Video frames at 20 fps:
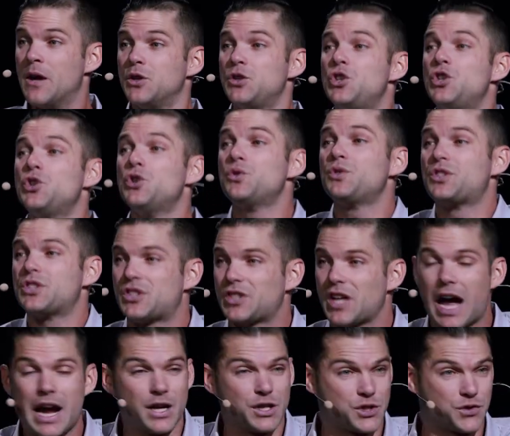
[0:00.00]
new
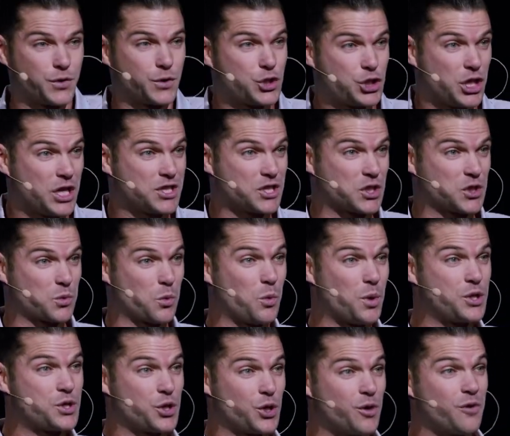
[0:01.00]
desires for Jesus. When we
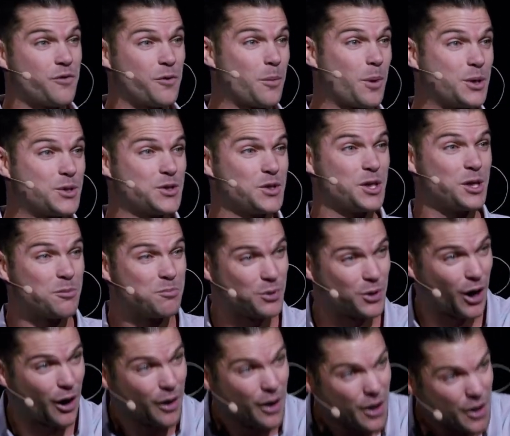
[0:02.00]
turn from our sin and put
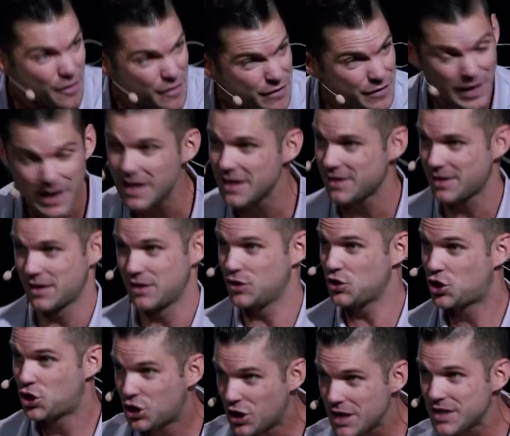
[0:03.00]
our faith in
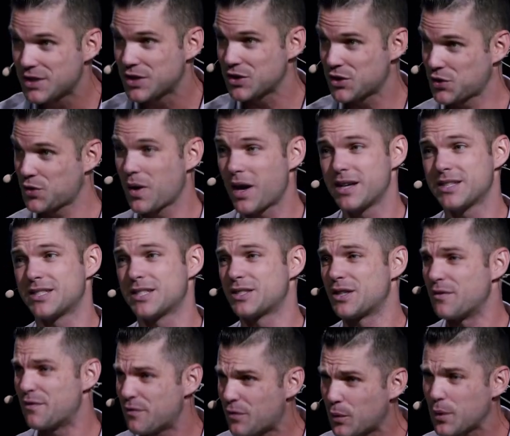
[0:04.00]
Jesus Christ as the
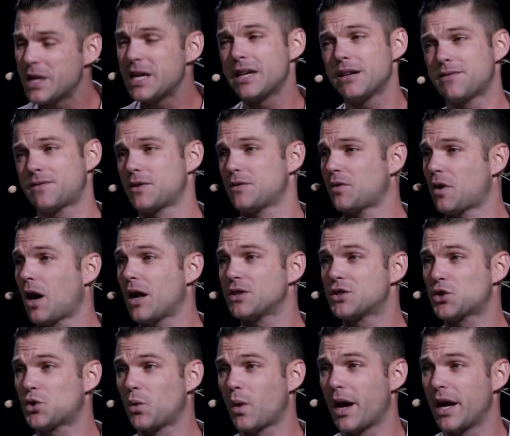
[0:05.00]
free gift of God's
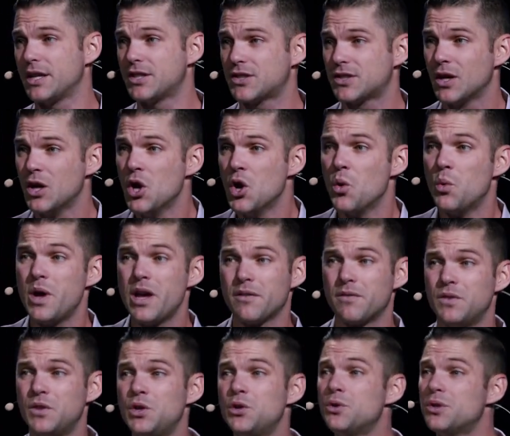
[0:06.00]
grace, we have
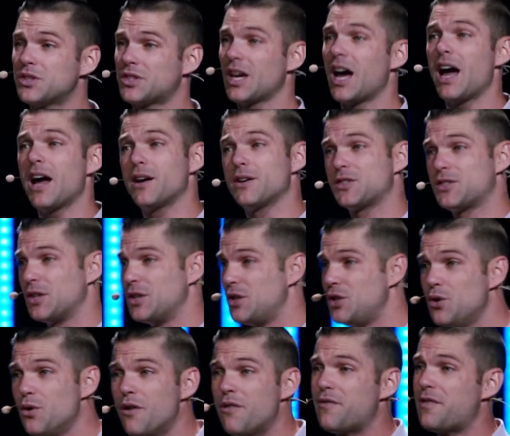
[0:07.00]
new desires and
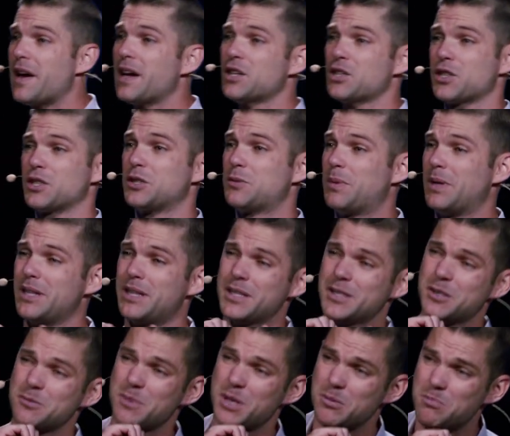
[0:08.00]
new affections, but it
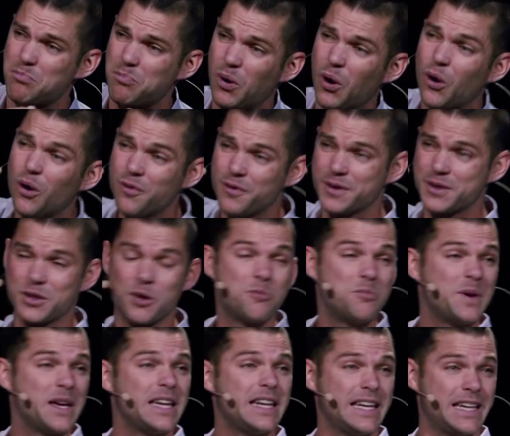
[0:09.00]
doesn't mean perfect
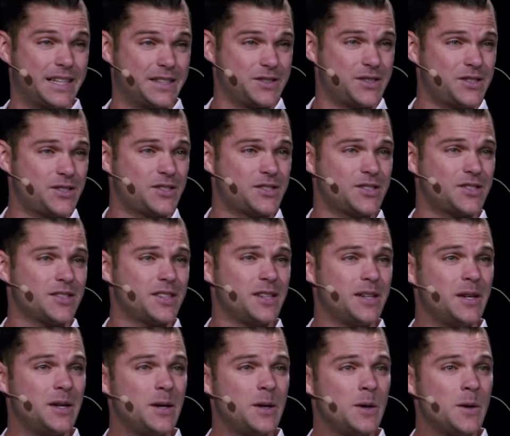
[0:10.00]
obedience.
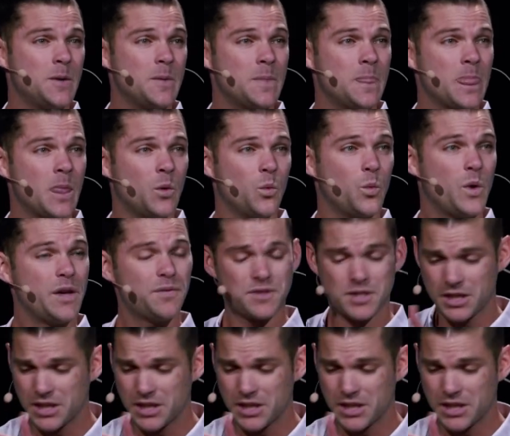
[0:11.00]
We have to